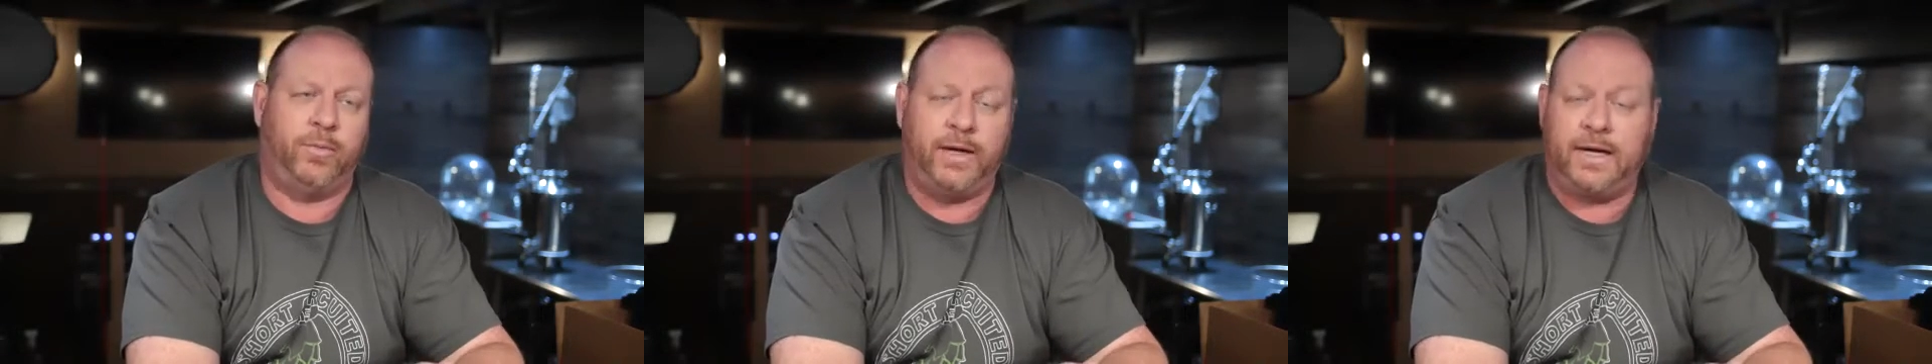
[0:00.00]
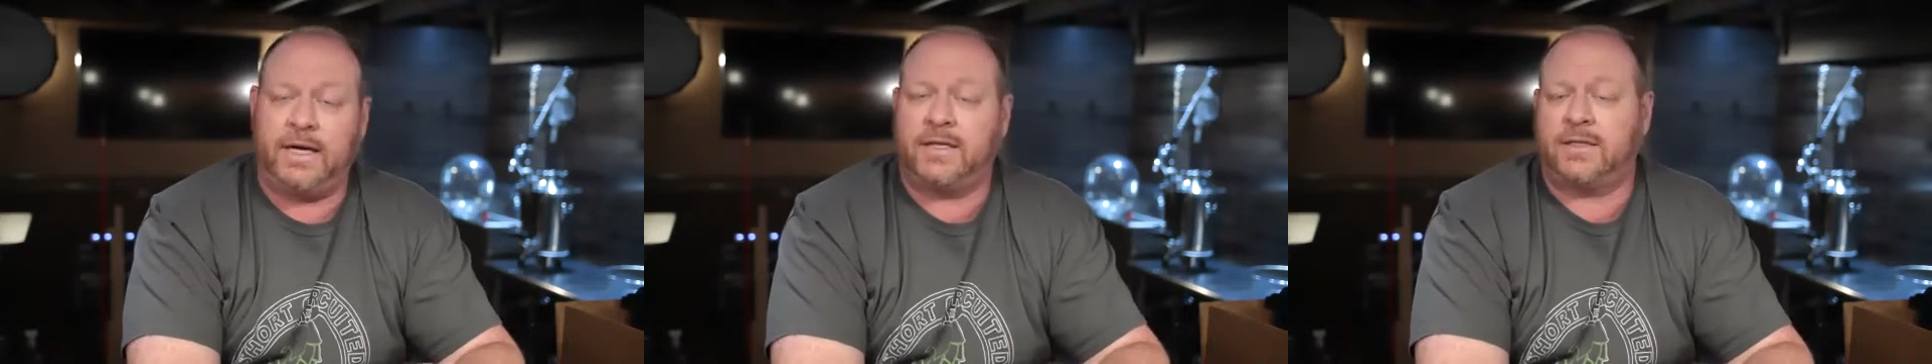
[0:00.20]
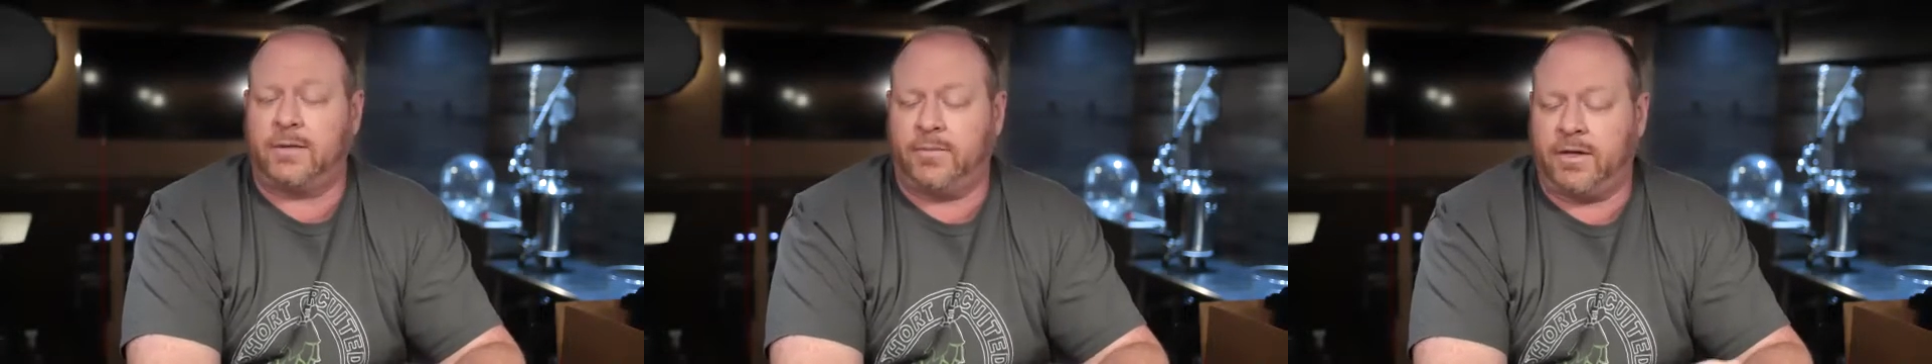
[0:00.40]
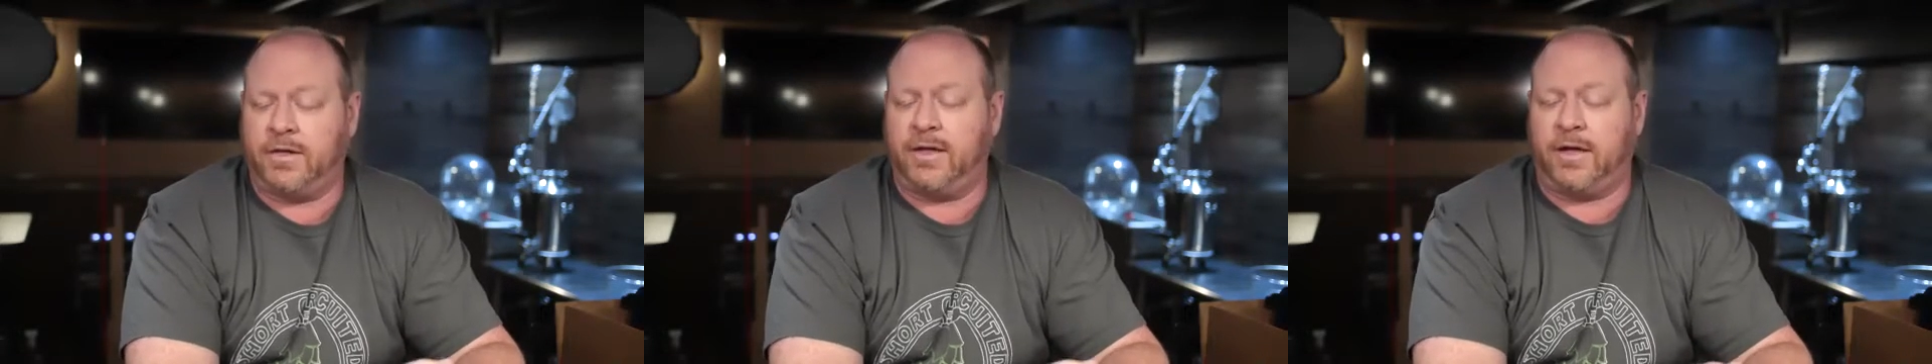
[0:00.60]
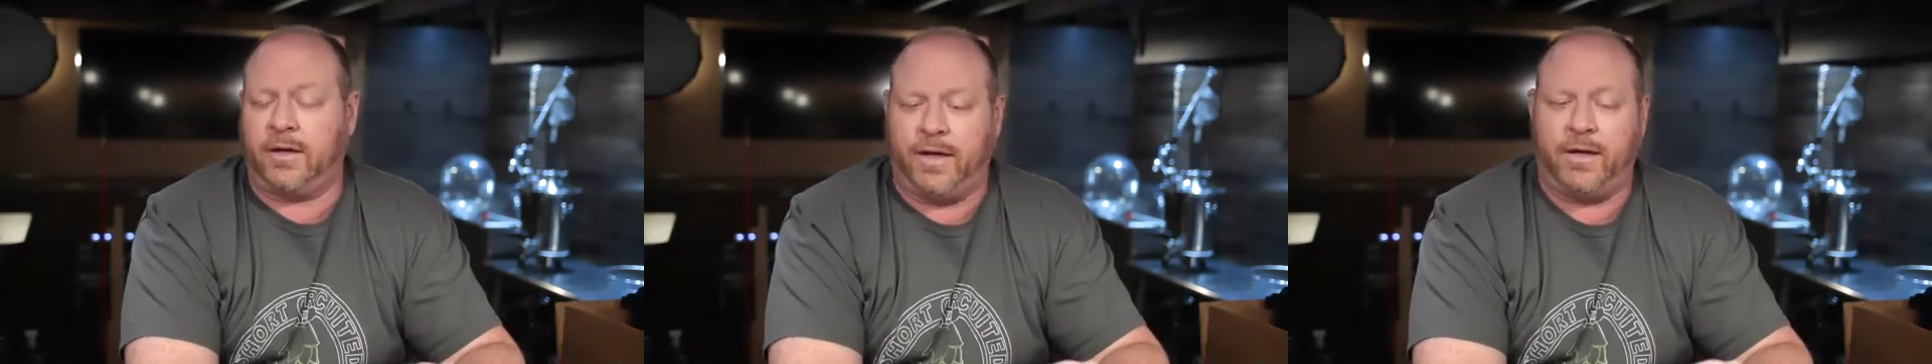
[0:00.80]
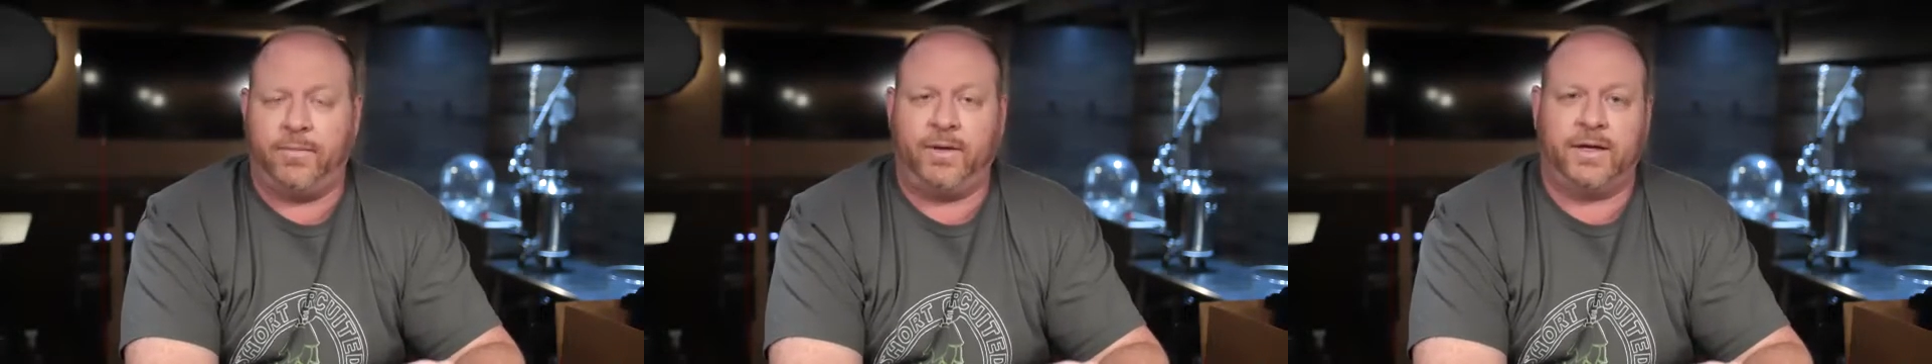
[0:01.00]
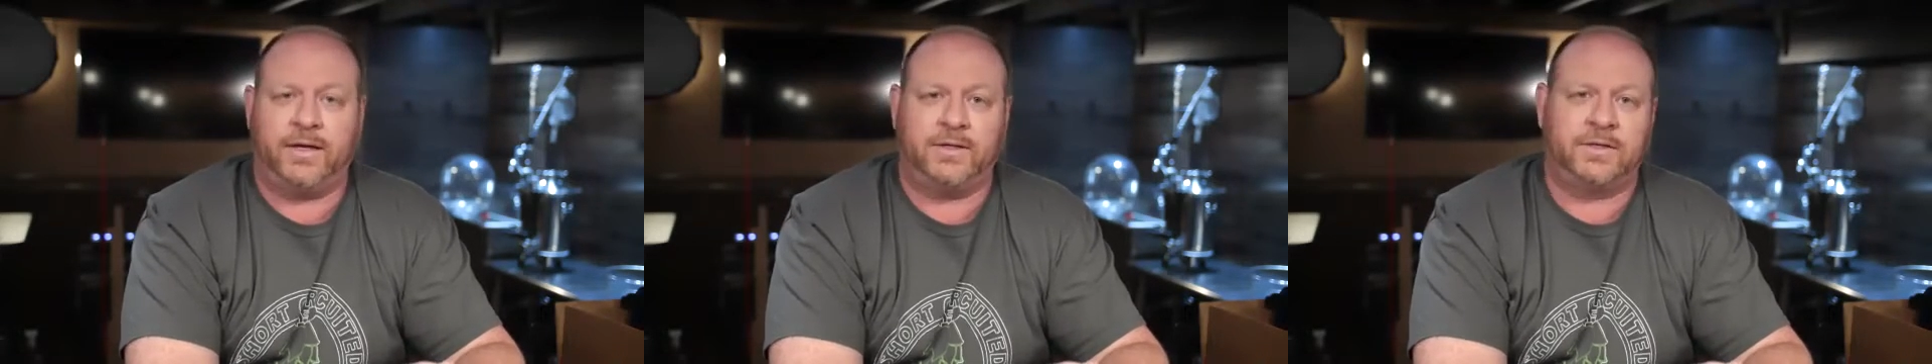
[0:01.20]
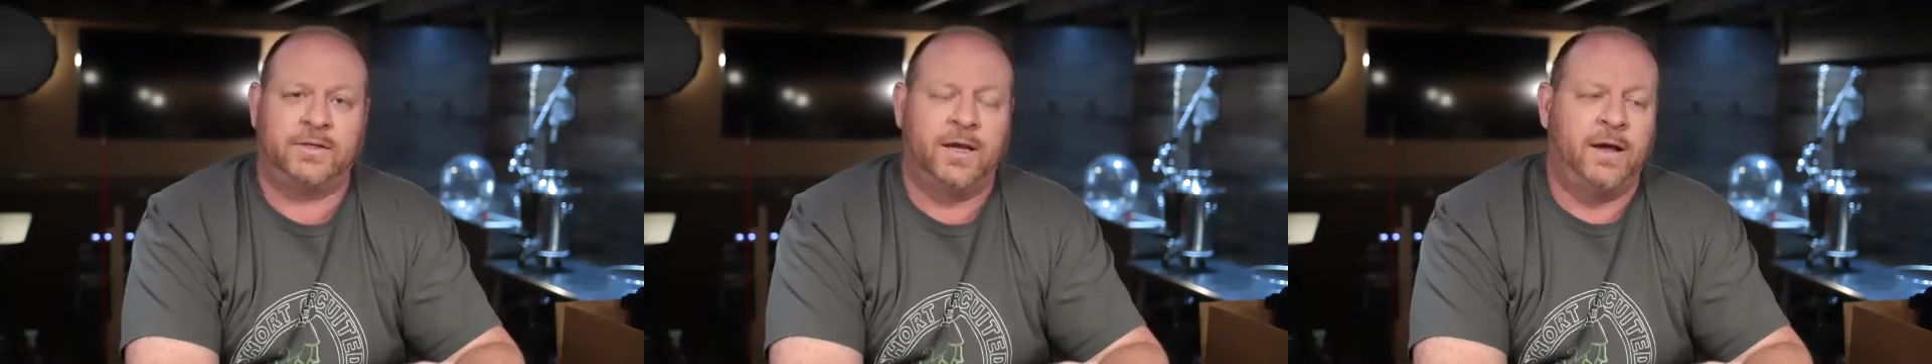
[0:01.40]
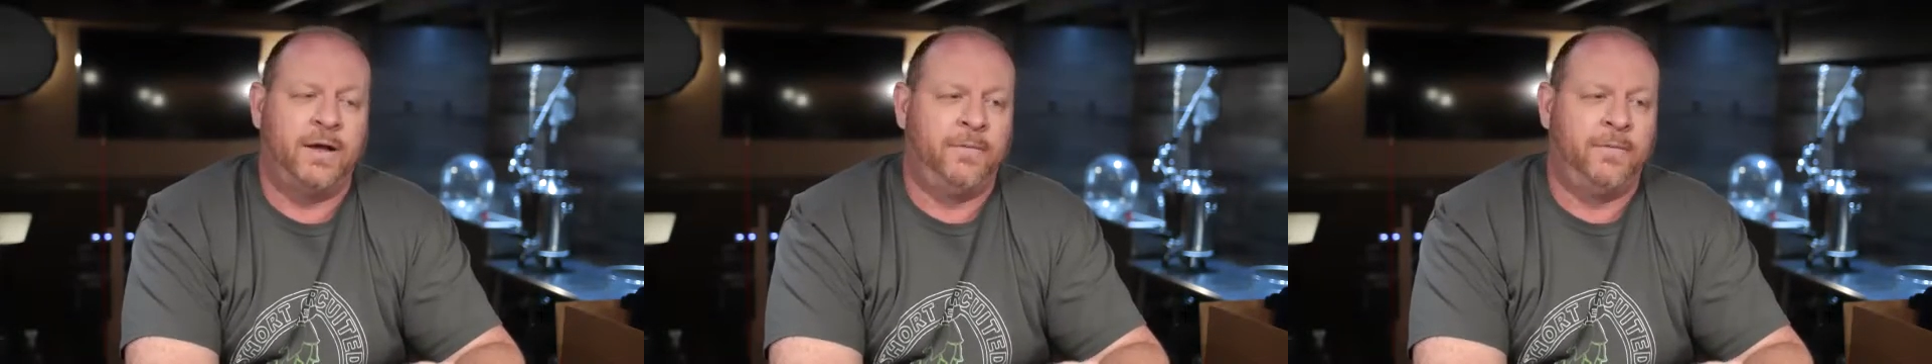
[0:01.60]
But it is something to think about because,